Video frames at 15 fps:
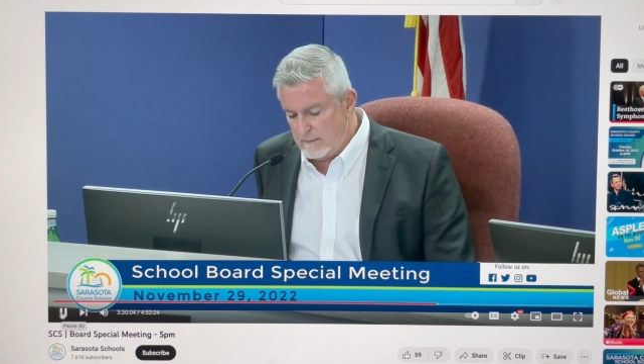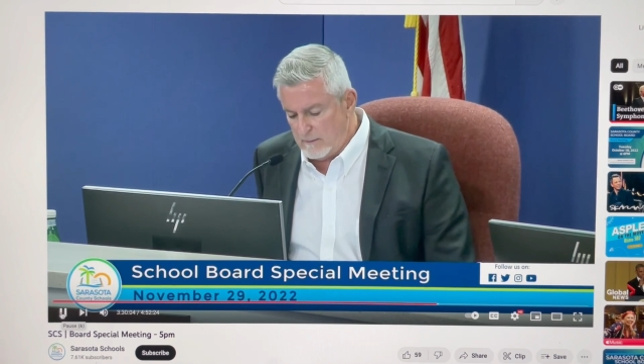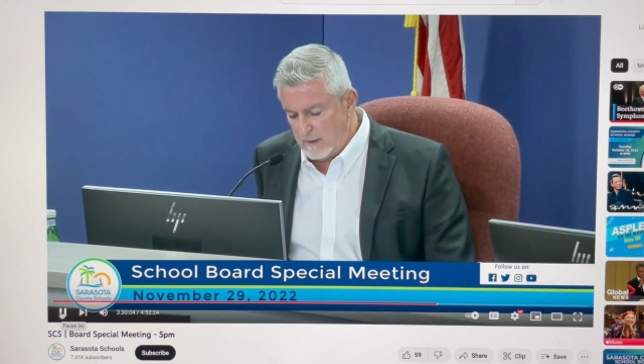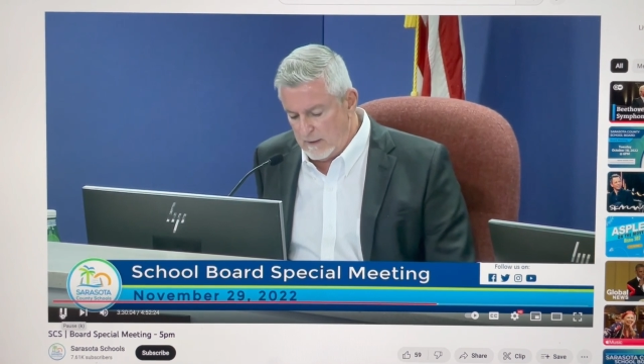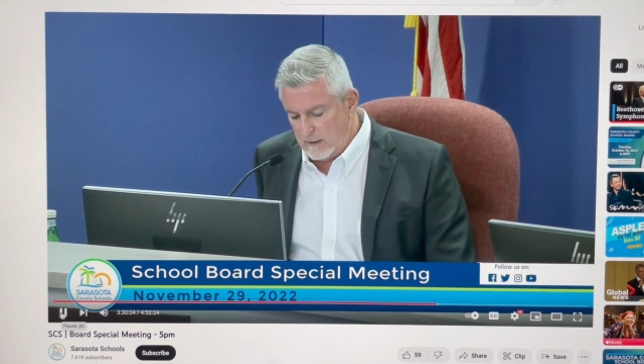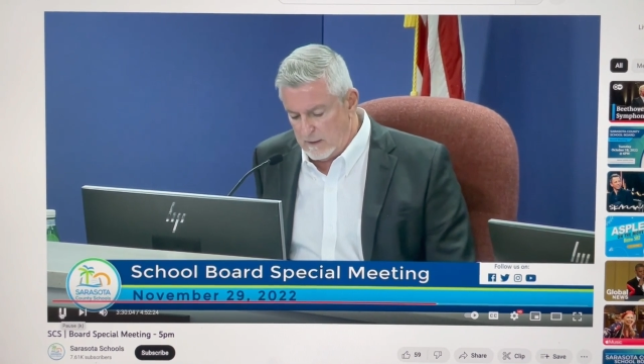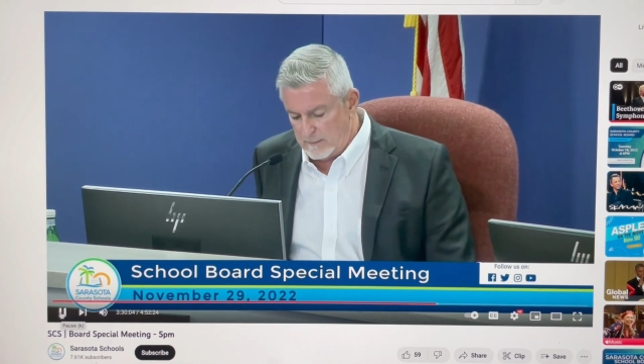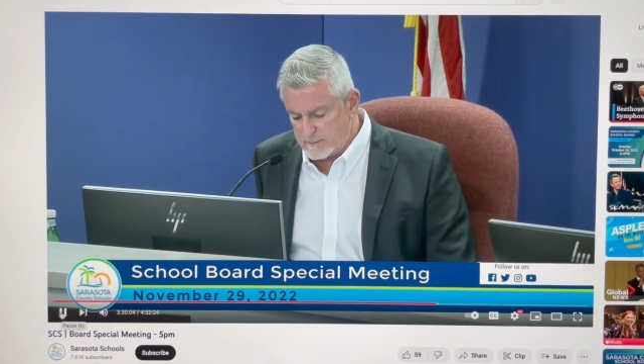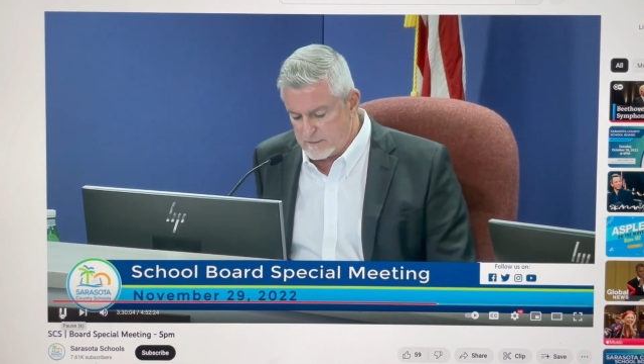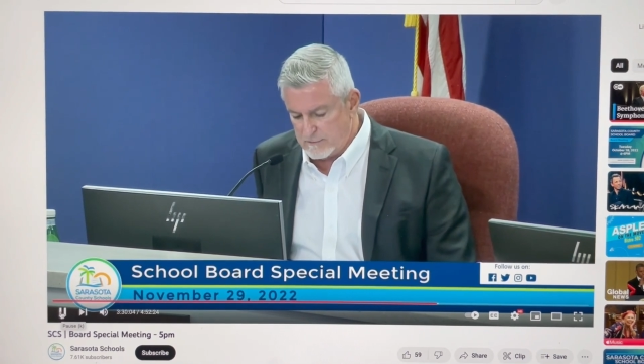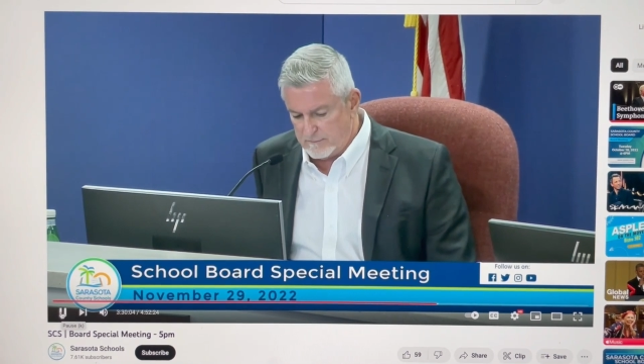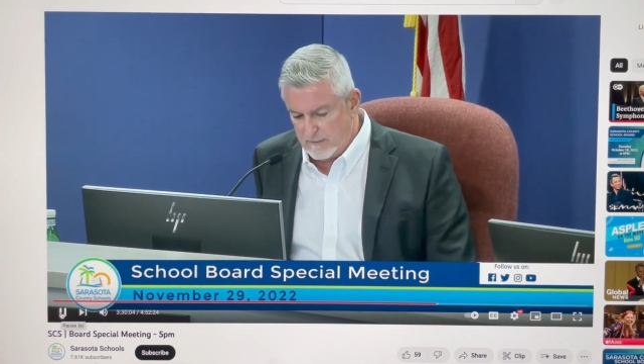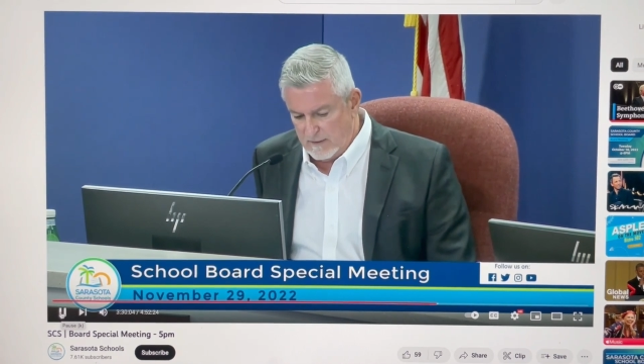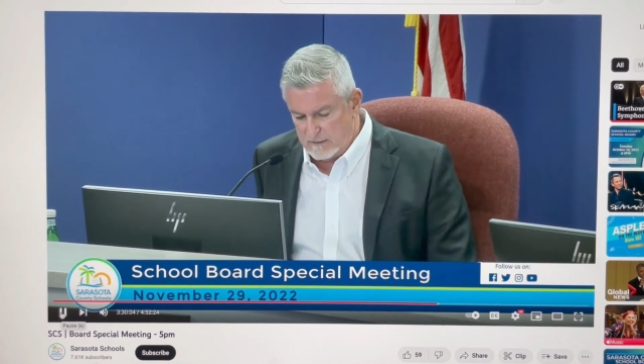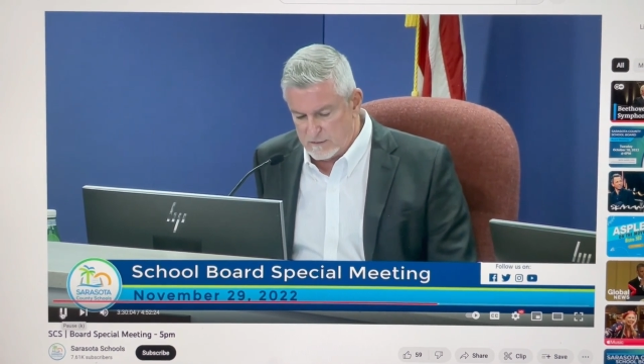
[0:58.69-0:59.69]
my
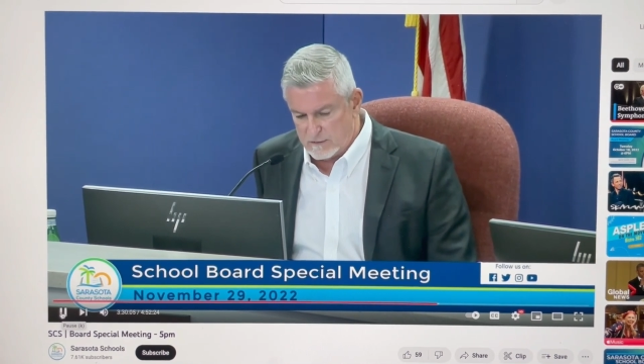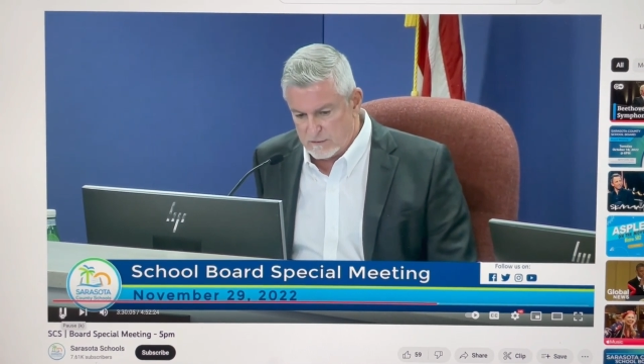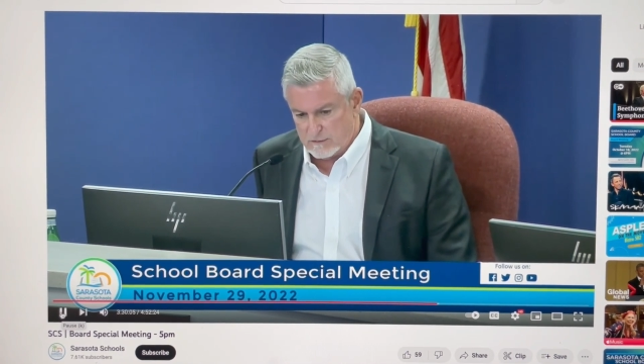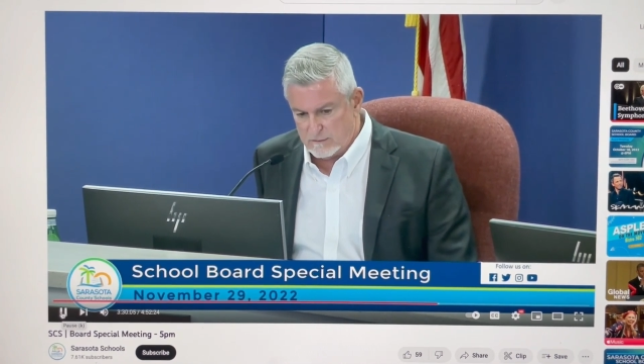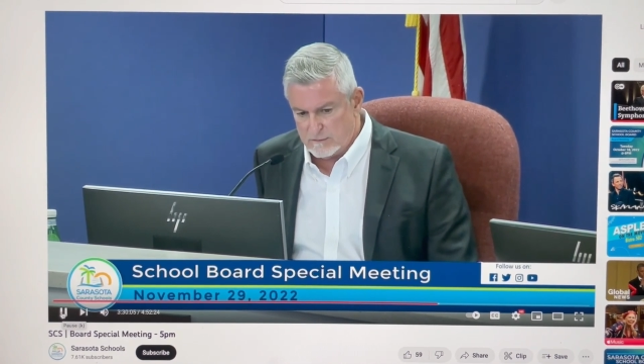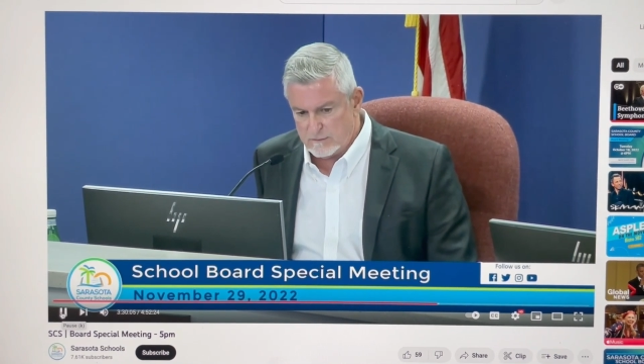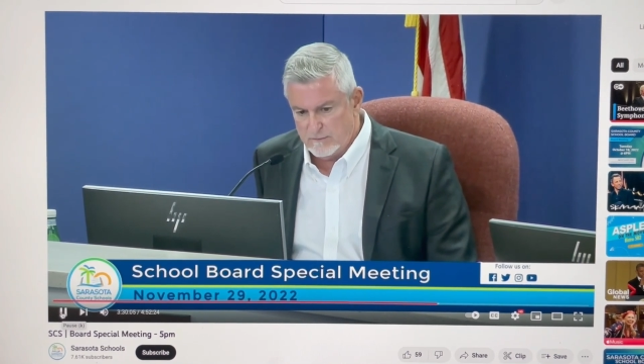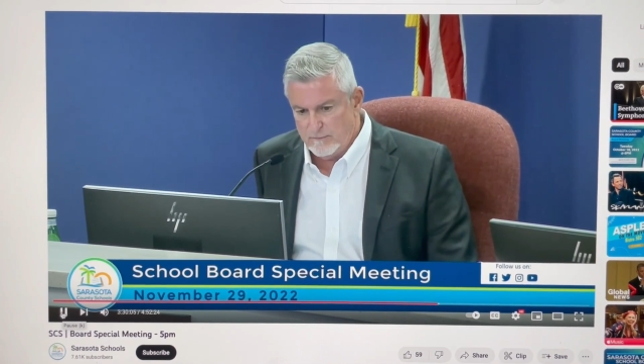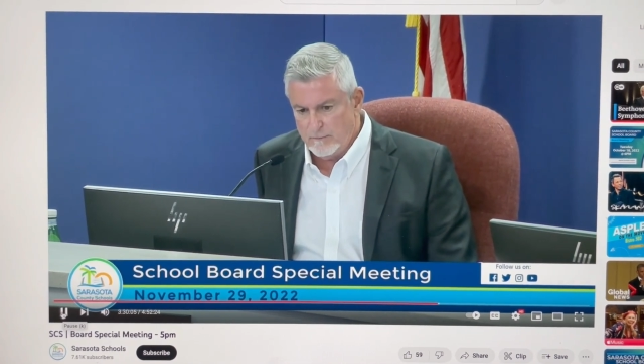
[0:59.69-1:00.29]
observations.